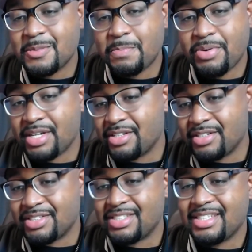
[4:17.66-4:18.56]

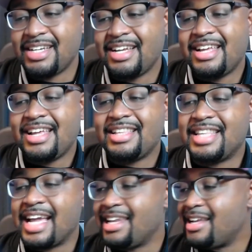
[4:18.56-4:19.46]
Predators. They
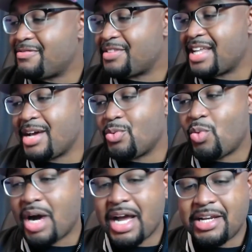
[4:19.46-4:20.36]
left that
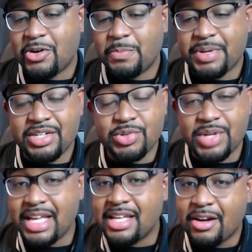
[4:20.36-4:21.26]
wide open. Do they
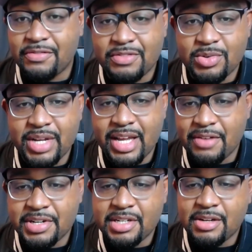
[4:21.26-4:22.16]
ever
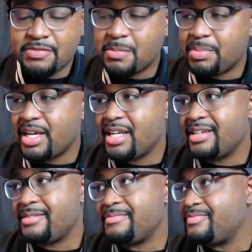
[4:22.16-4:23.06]
get off the planet?
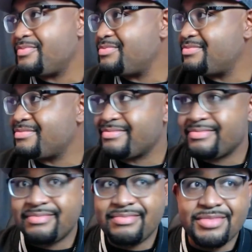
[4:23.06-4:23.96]

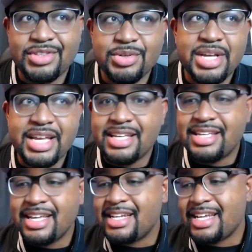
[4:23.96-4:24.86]
Do they
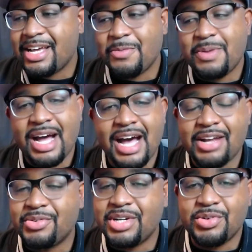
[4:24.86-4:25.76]
get help? I don't
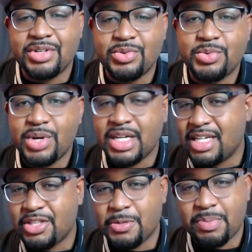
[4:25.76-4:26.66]
know. Do
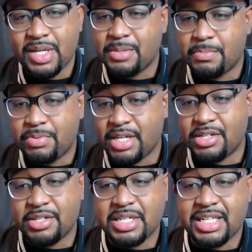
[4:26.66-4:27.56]
another Predator
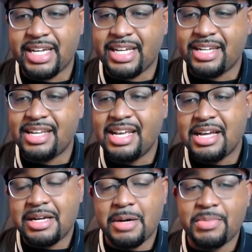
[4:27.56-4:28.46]
clan
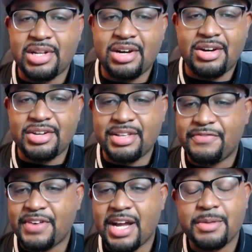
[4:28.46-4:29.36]
come along and
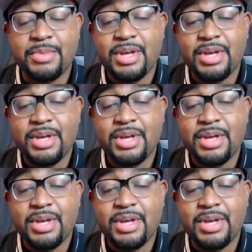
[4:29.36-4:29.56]
find them?